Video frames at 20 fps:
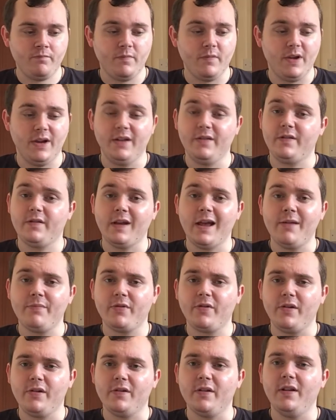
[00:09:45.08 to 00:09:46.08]
it's
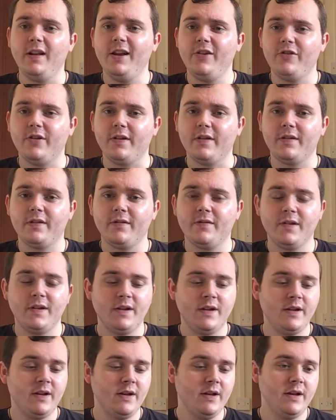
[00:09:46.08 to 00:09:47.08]
absolutely delicious.
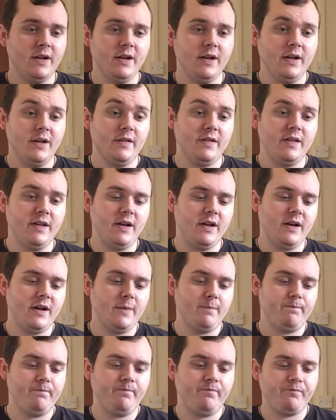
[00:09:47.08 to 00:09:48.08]

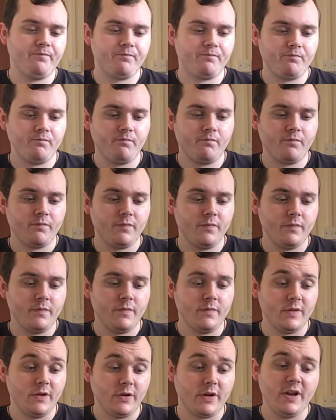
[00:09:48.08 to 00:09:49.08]
The
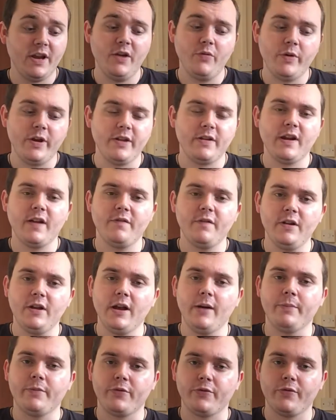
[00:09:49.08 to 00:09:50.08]
kiwi definitely
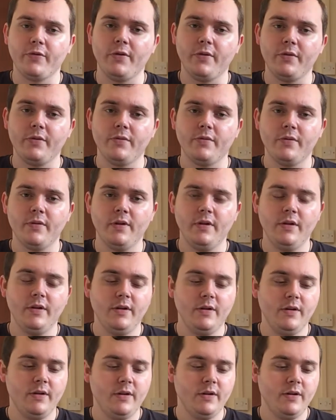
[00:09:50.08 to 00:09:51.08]
comes through
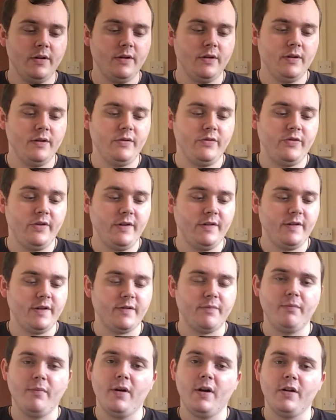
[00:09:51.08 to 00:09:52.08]
just as
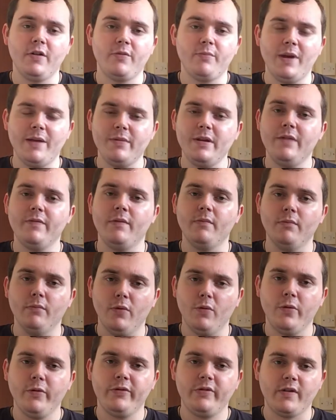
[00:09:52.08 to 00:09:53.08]
much, maybe even
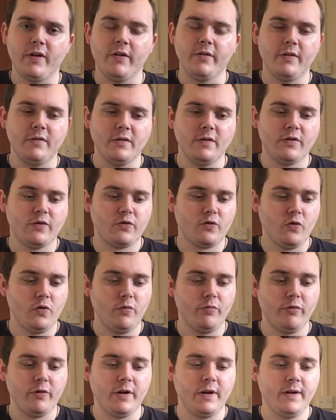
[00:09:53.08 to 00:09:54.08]
more so than the
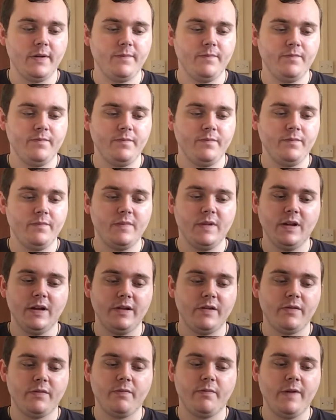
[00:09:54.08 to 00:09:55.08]
strawberry.
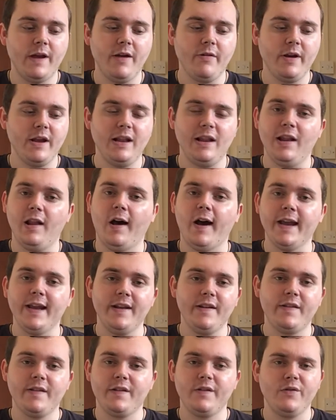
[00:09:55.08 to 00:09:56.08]
It's very
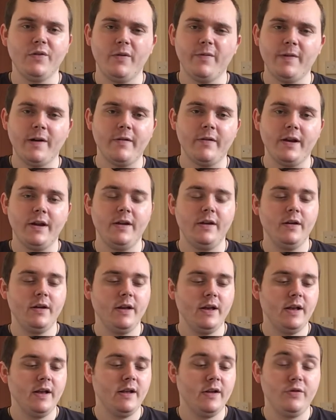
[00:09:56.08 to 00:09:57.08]
light, not an
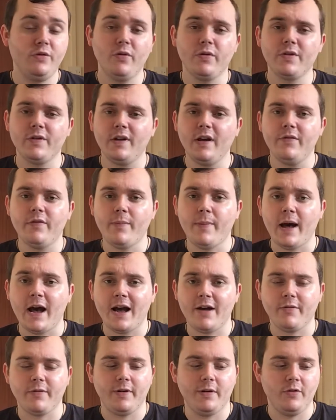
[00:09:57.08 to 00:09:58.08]

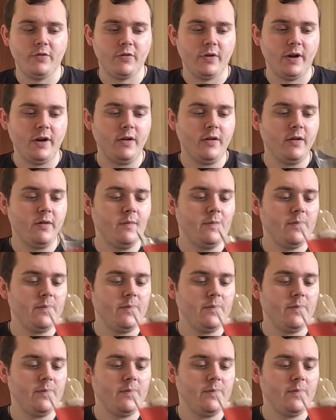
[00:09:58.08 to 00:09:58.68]
overpowering drink.